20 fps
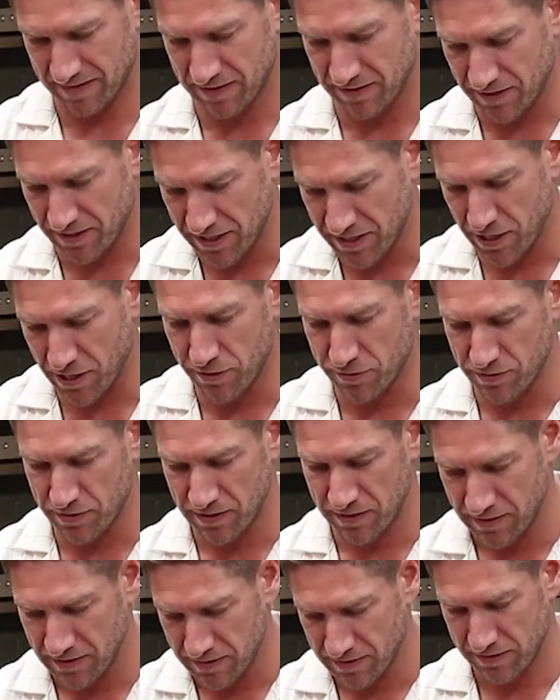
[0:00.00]
I know
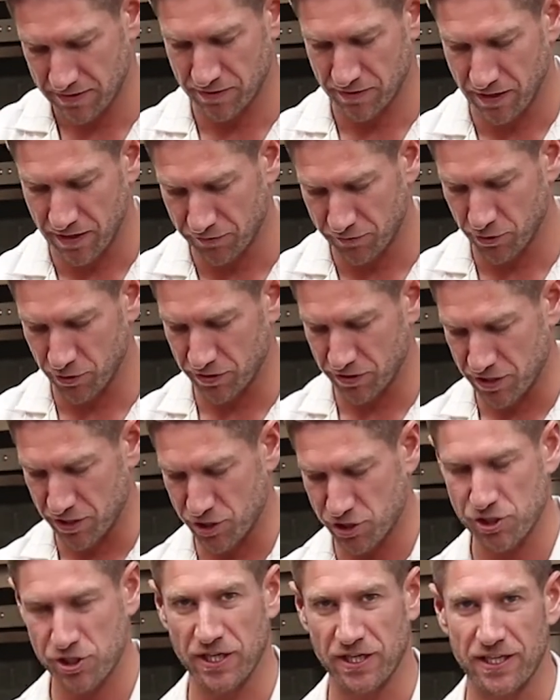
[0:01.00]
that I've got
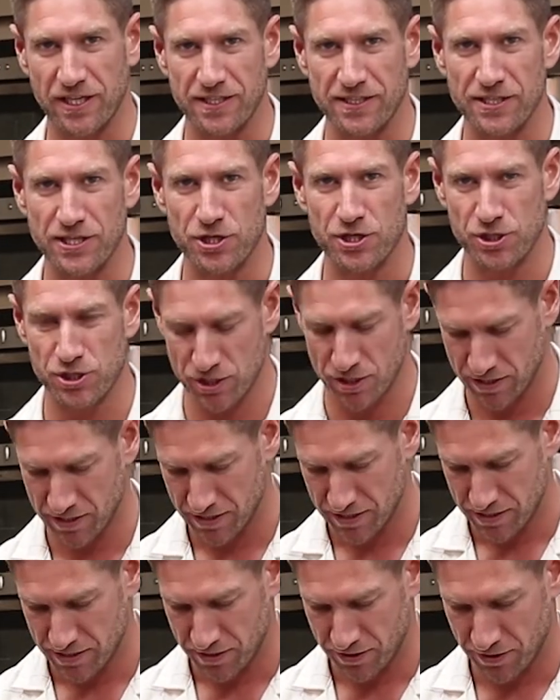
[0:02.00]
this chicken dish
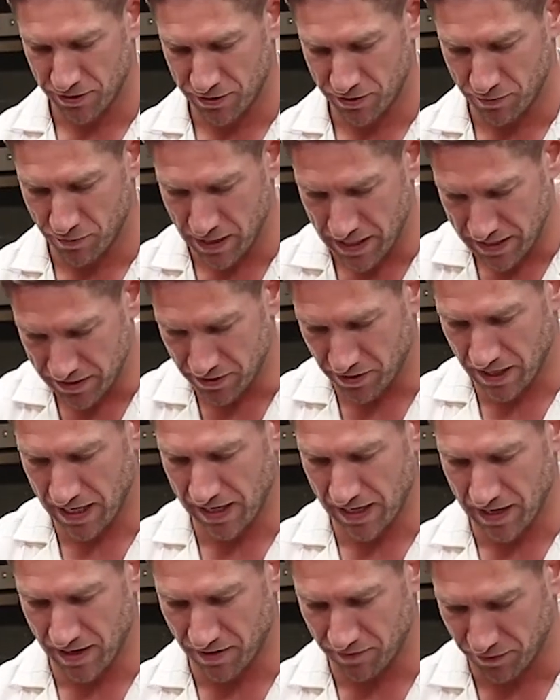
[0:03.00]
on the way that
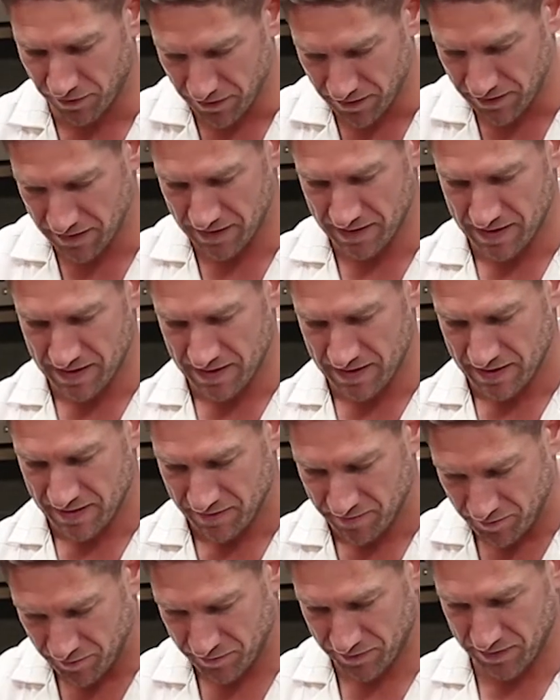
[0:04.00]
I love.
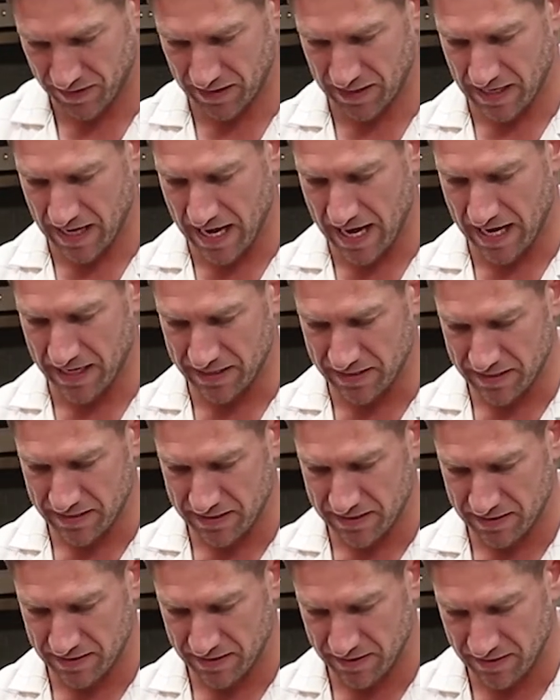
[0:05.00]

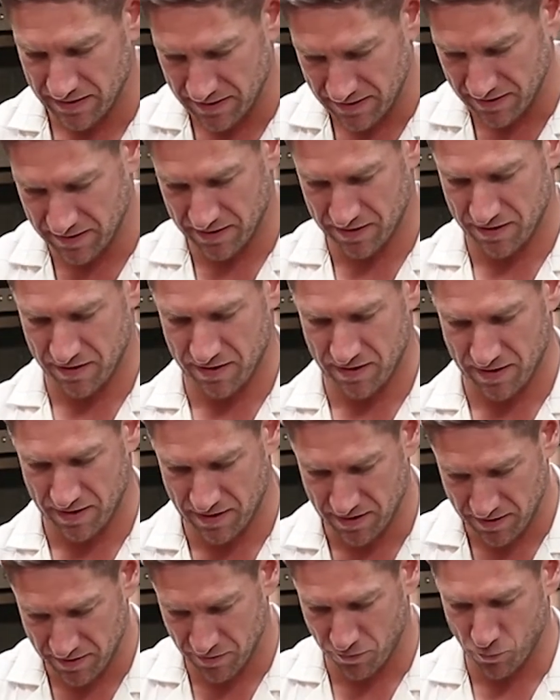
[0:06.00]
And
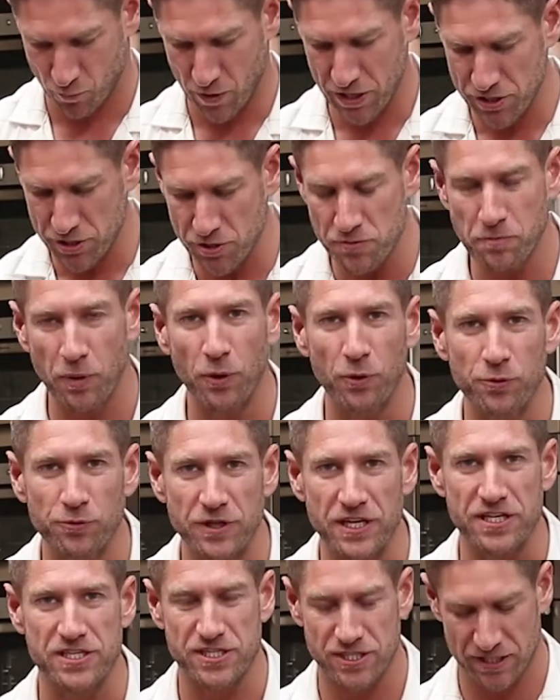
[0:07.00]
when you
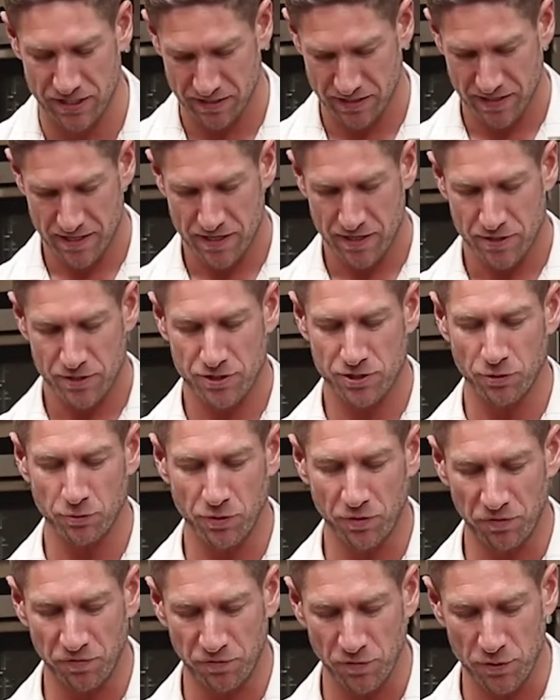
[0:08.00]
pull this
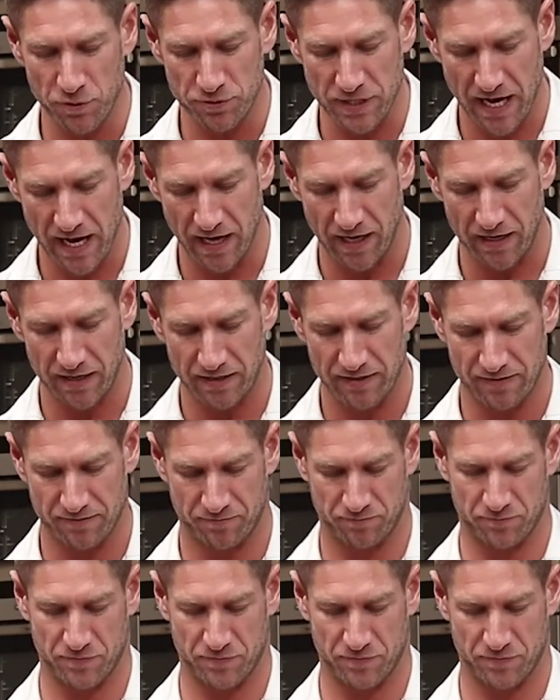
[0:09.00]
sort of food out